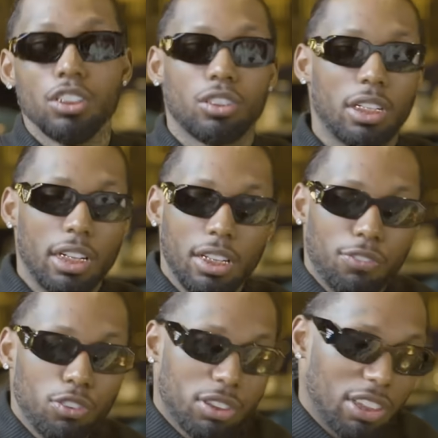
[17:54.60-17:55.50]
So then, if
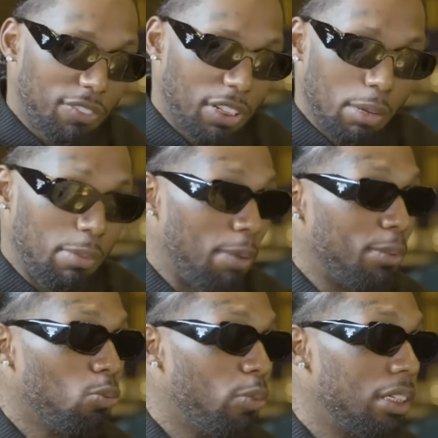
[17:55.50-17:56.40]
you was to give a number, how
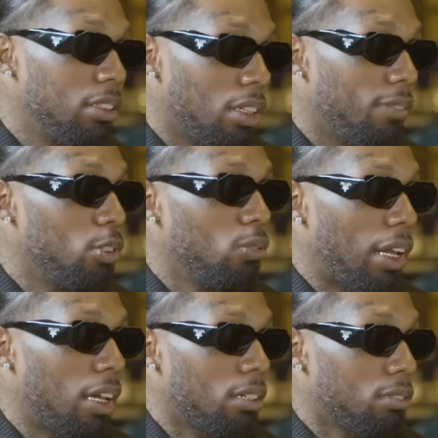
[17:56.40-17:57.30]
many willies have you
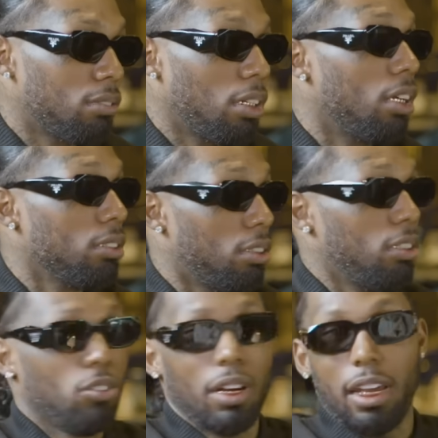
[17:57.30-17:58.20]
like in
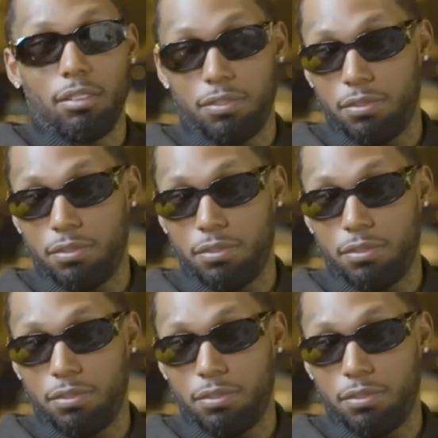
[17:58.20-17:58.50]
your life?